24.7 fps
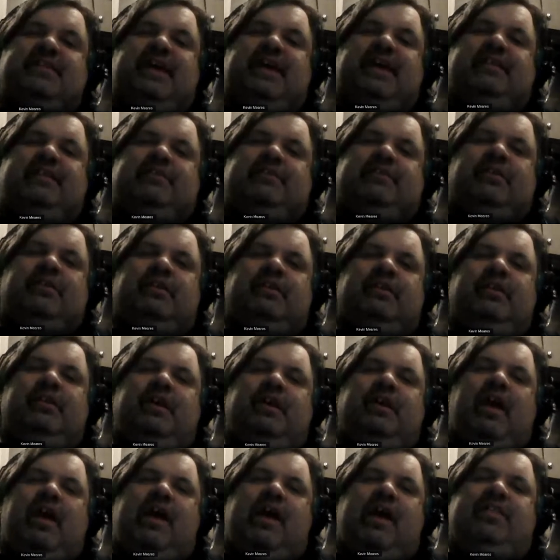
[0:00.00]
say that
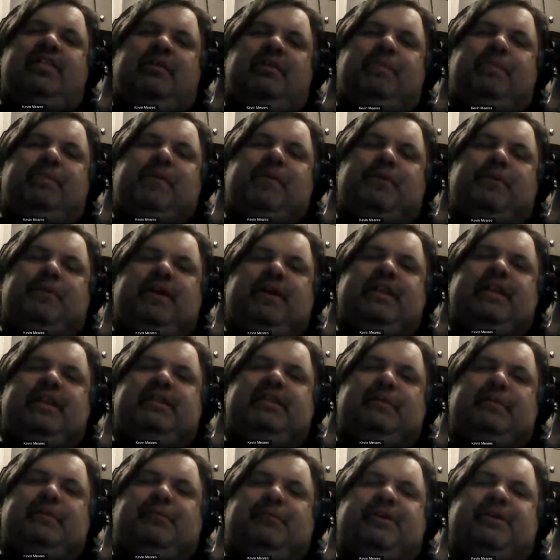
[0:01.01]
I think people get
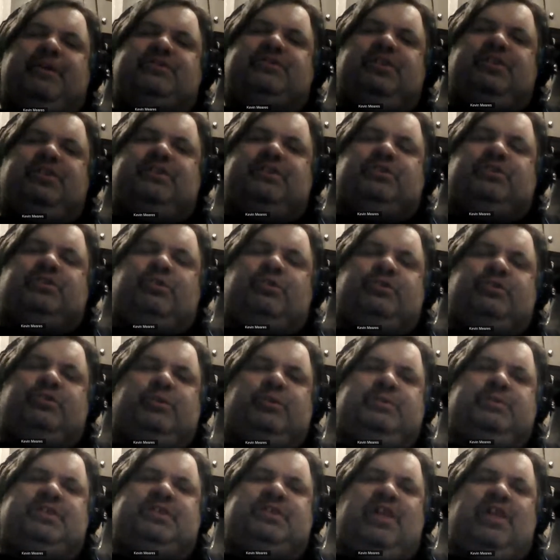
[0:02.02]
the impression that
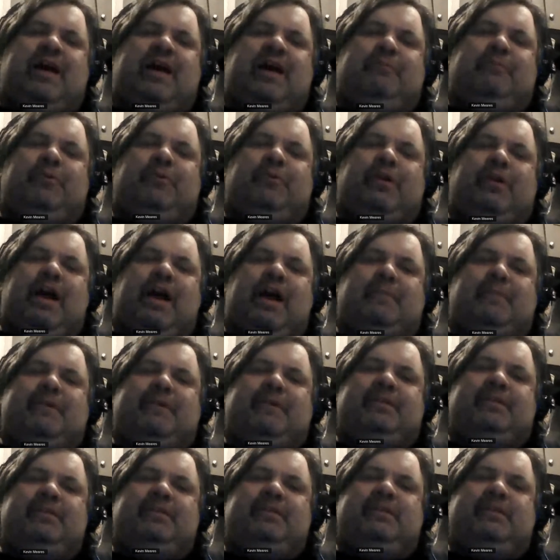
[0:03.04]
torture was a lot more
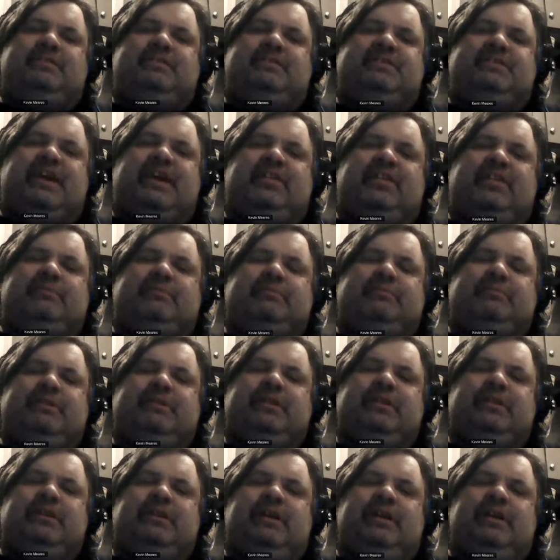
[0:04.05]
common in Salem
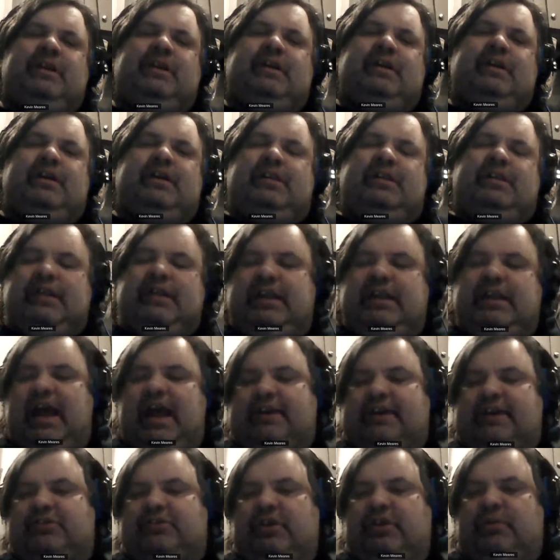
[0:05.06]
than it
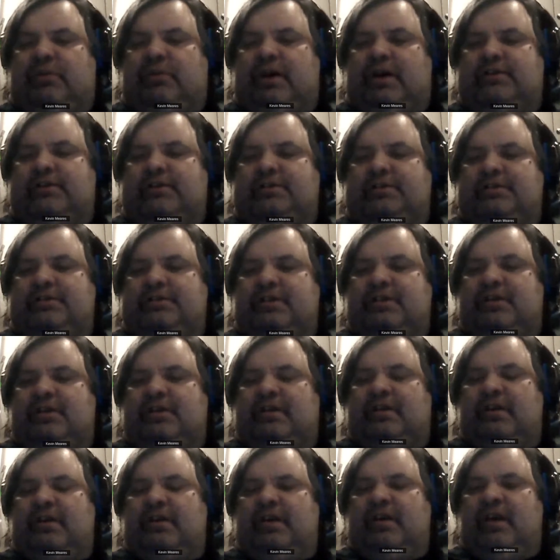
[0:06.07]
actually was.
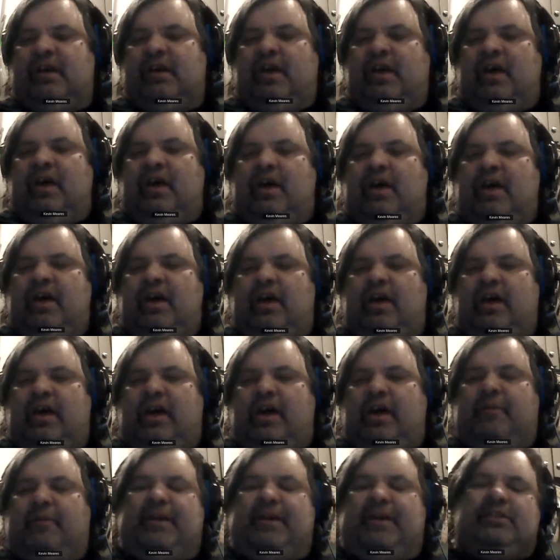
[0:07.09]

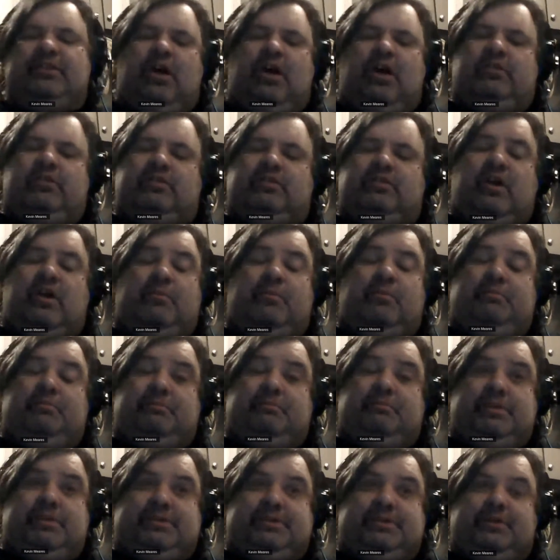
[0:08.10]
I mean, don't
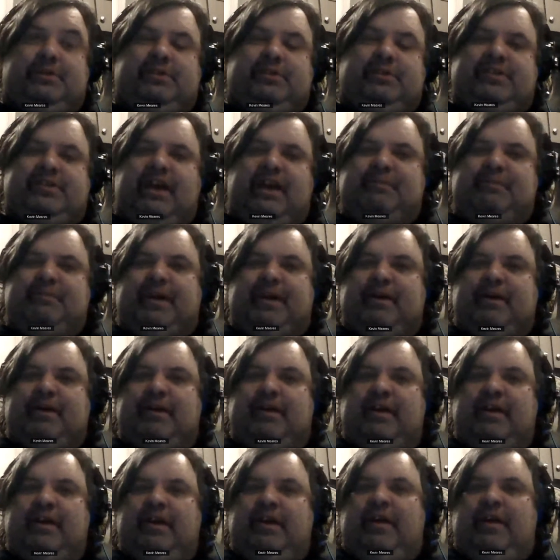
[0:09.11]
misunderstand me.
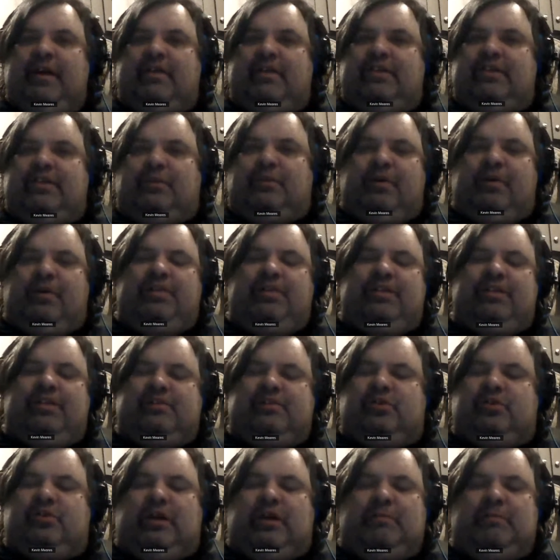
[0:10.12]
The
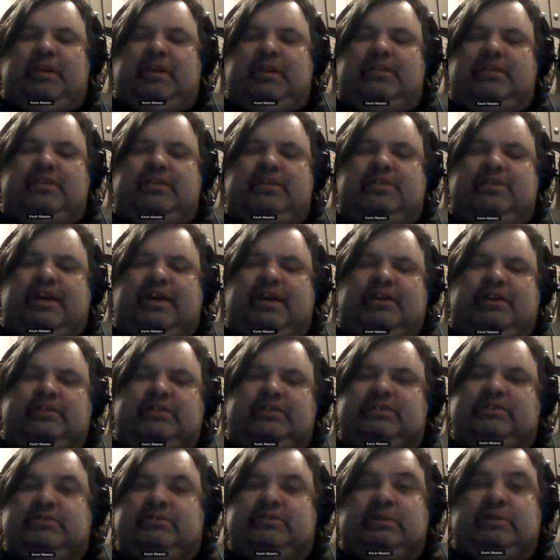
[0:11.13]
treatment in the
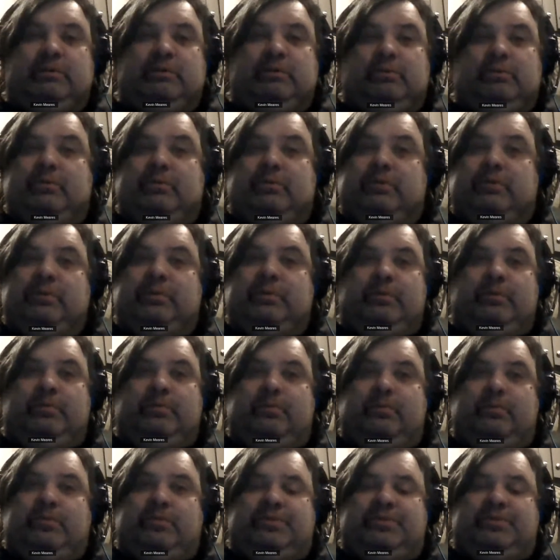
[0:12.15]
jails
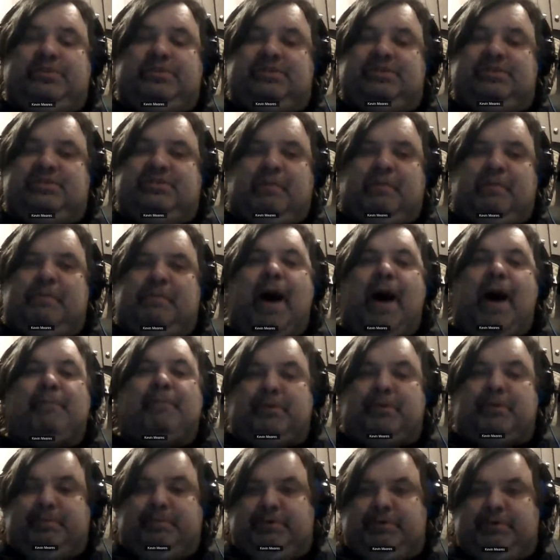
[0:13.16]
was
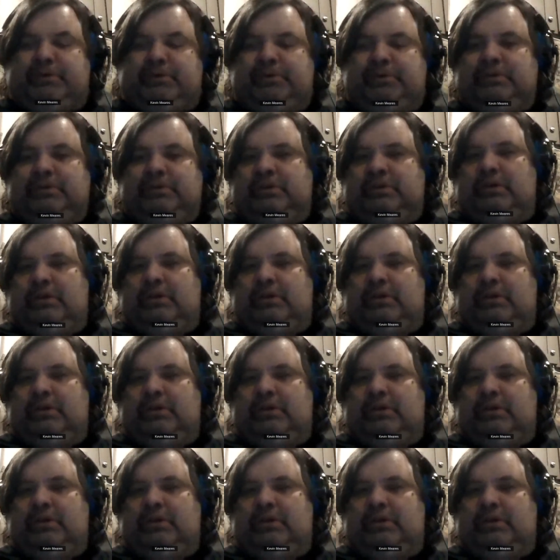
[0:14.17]
abominable.